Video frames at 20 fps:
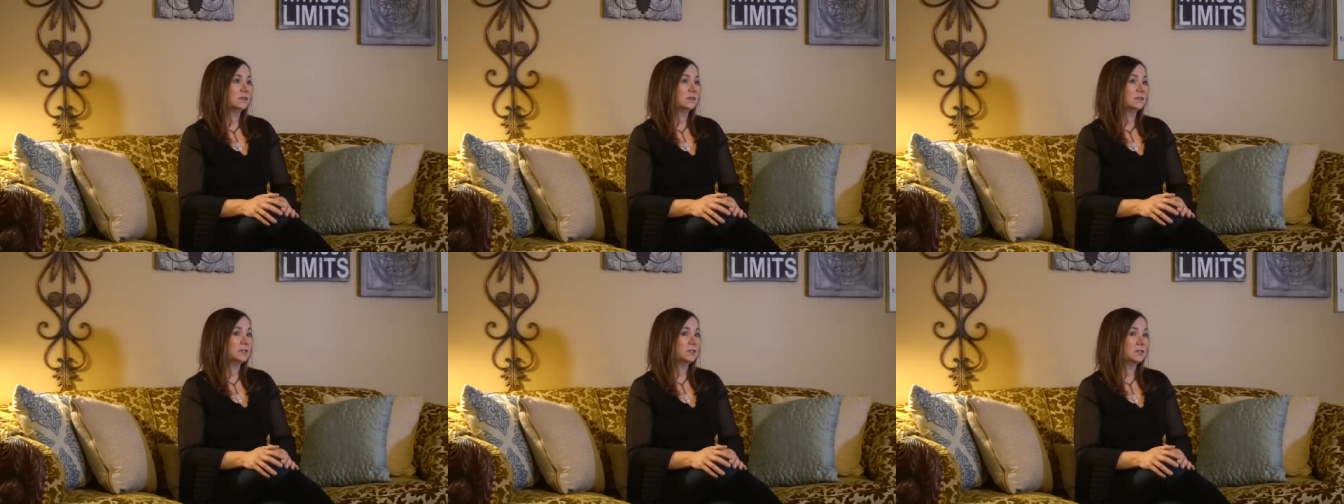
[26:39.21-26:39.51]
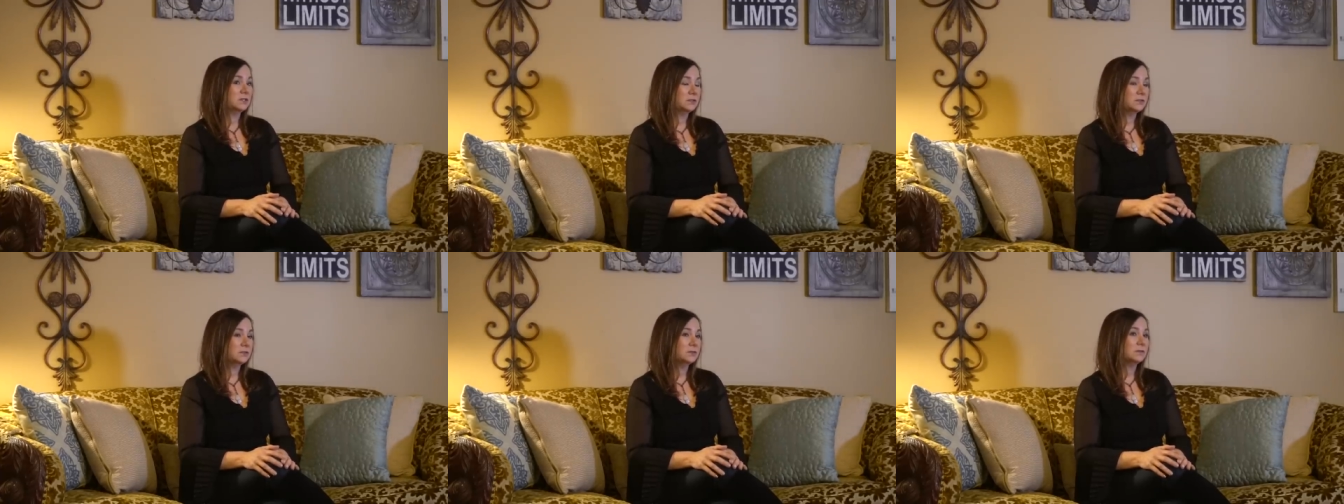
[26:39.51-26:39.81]

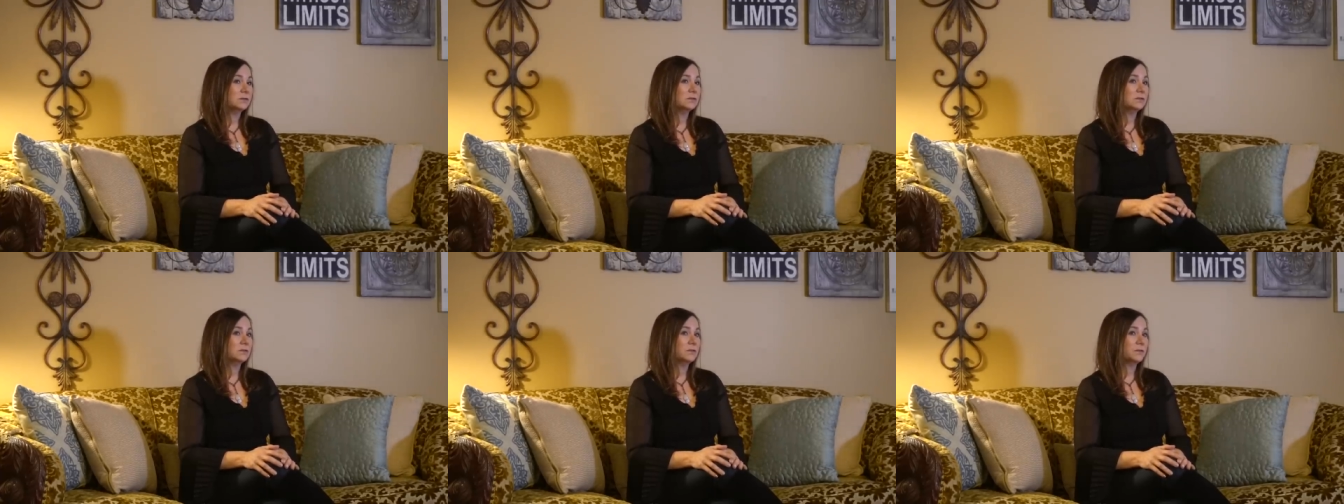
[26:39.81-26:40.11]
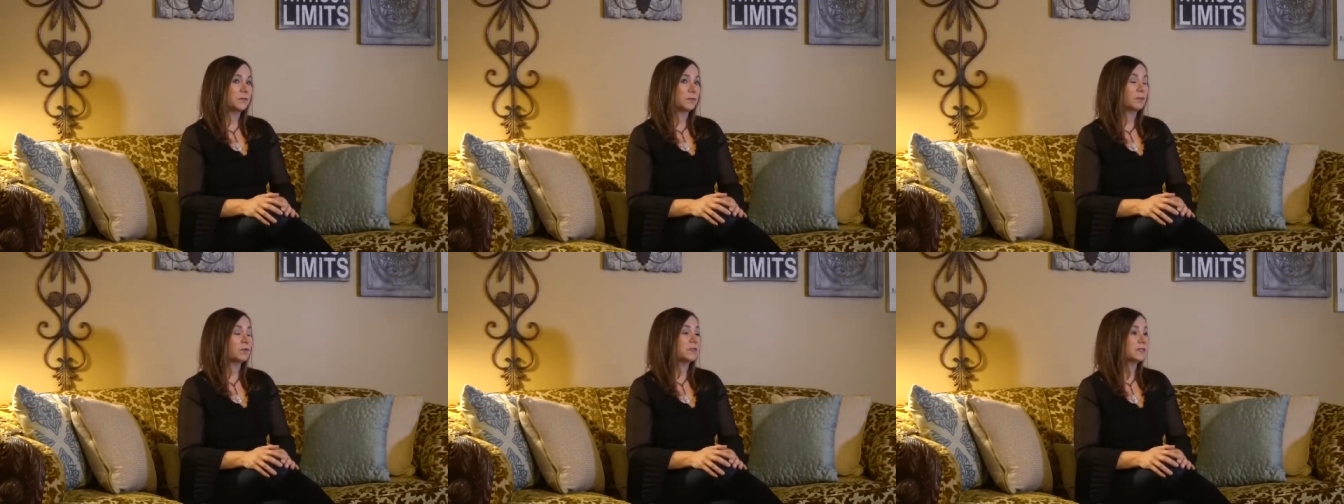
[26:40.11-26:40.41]
to
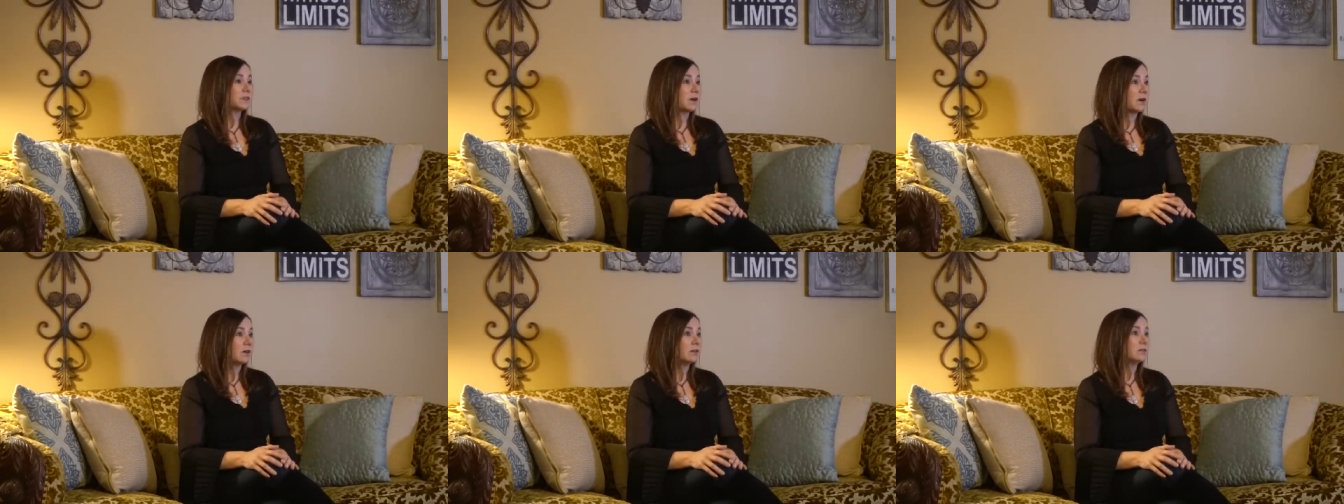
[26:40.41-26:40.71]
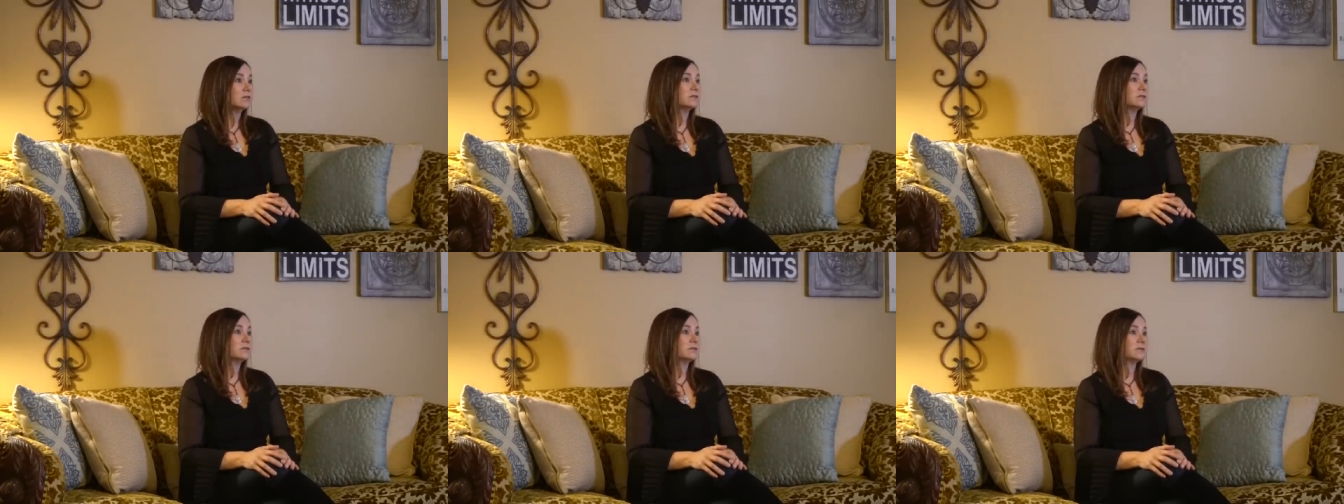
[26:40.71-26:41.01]

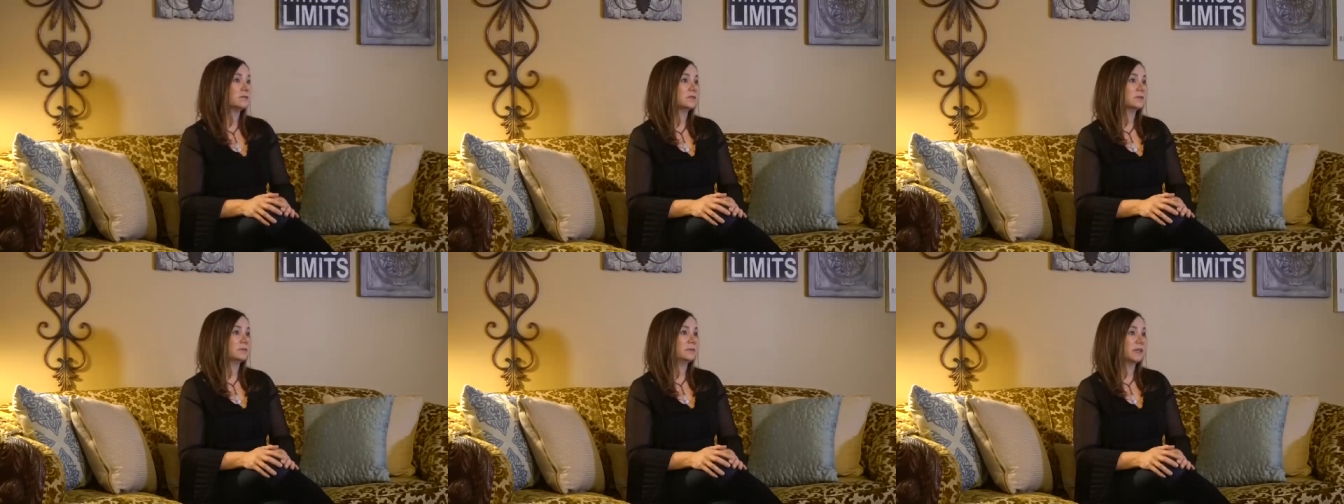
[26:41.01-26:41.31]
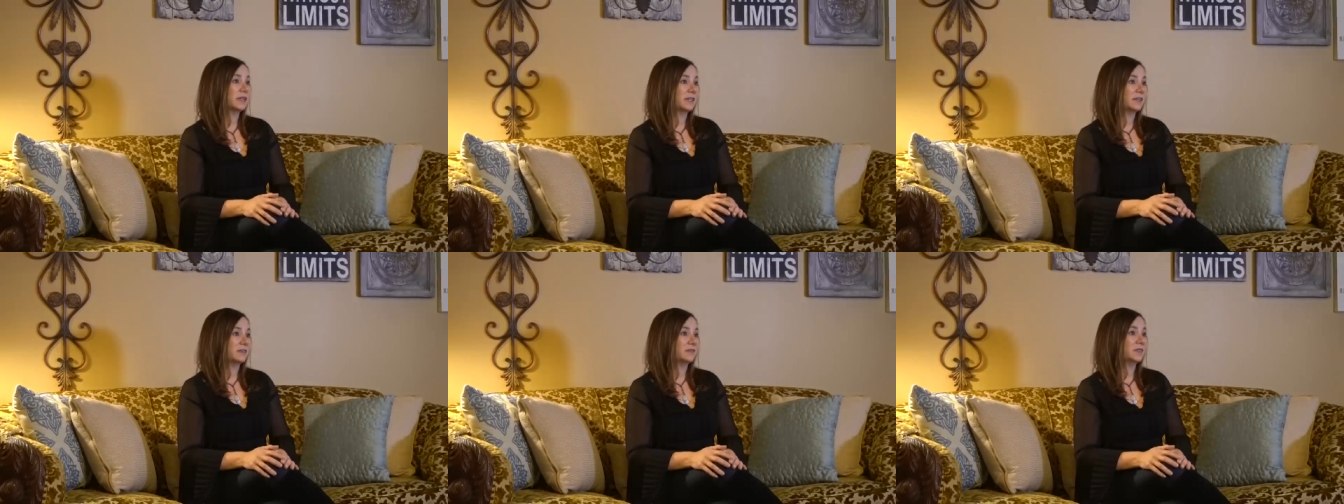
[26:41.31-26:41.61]
resolve
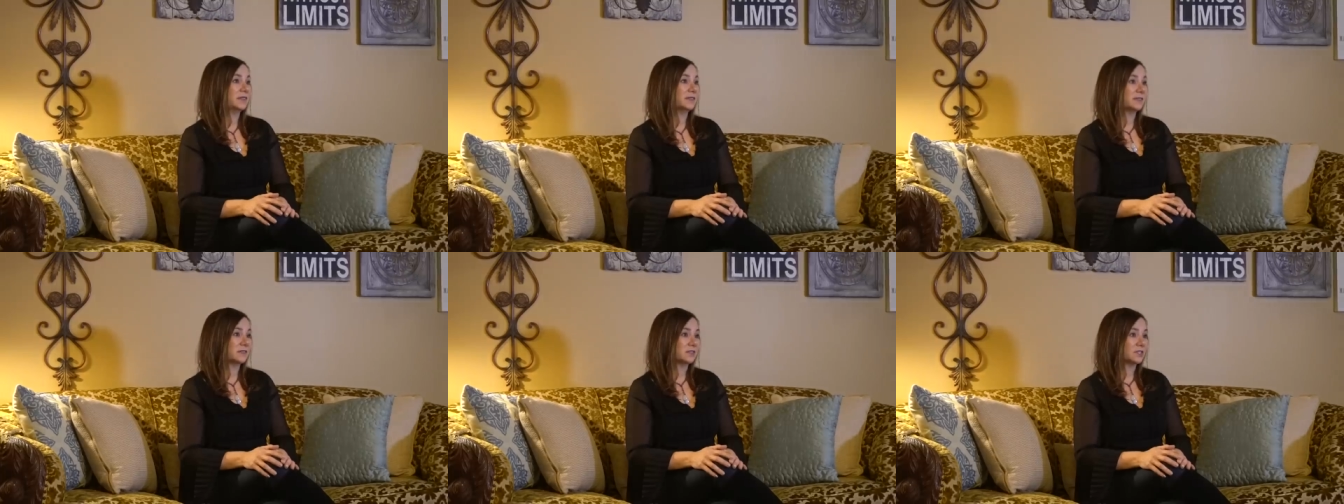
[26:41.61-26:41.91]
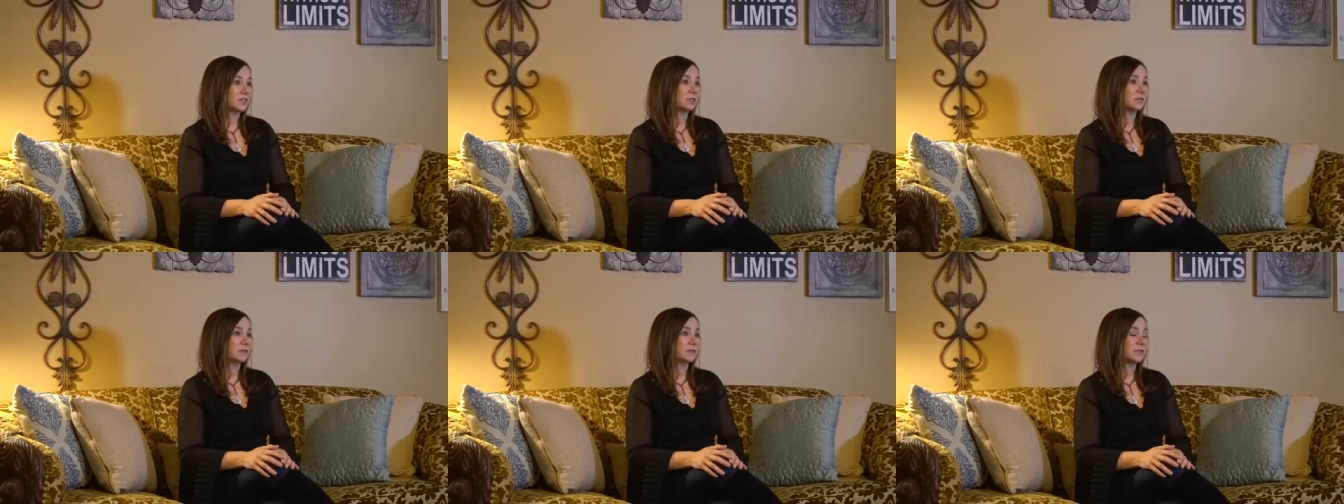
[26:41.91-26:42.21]
many of these
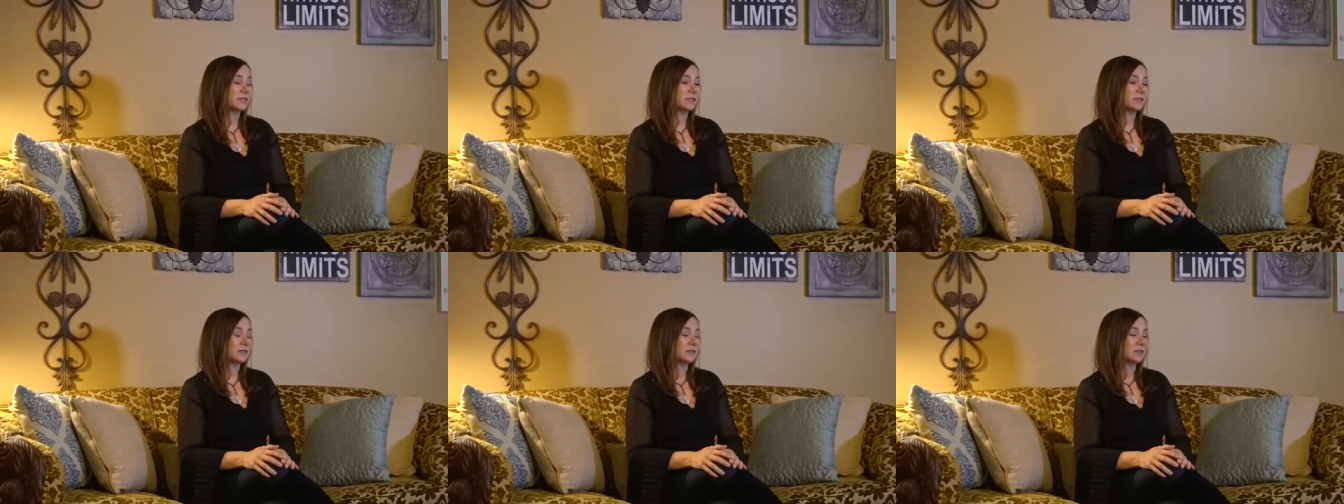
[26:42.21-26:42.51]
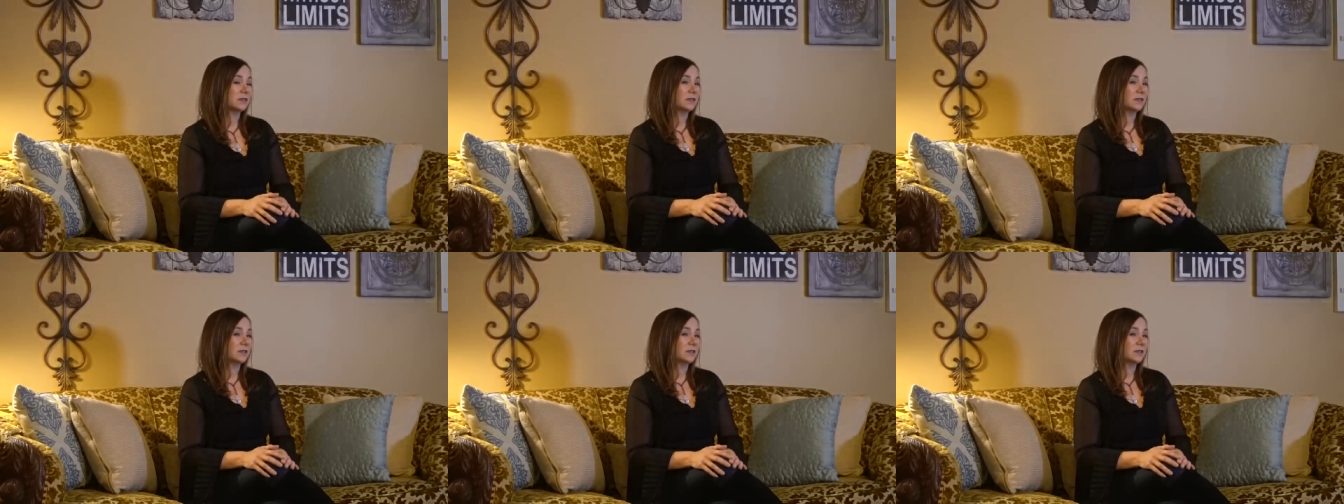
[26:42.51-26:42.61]
issues.